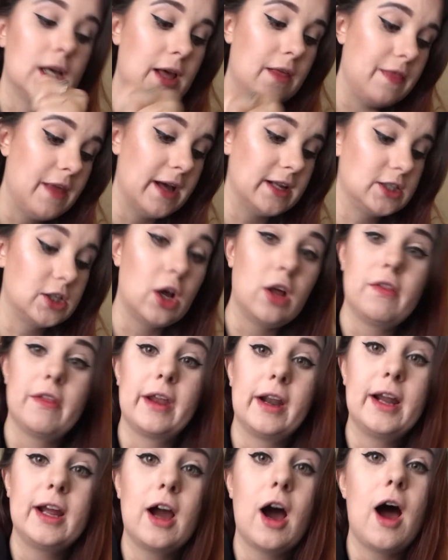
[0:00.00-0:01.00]
and that's all
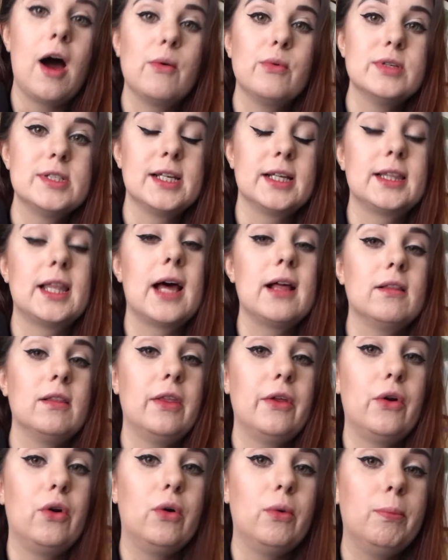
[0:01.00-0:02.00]
that I got was like that
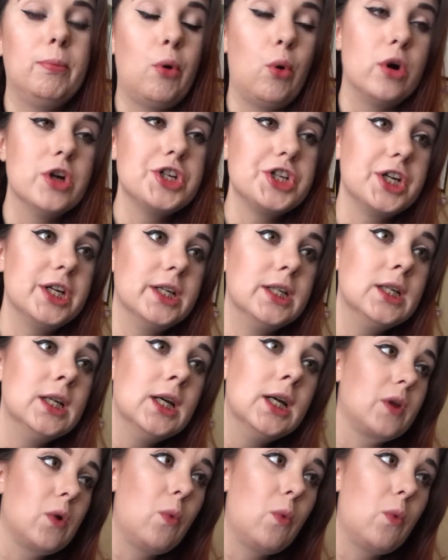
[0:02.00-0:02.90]
little portion.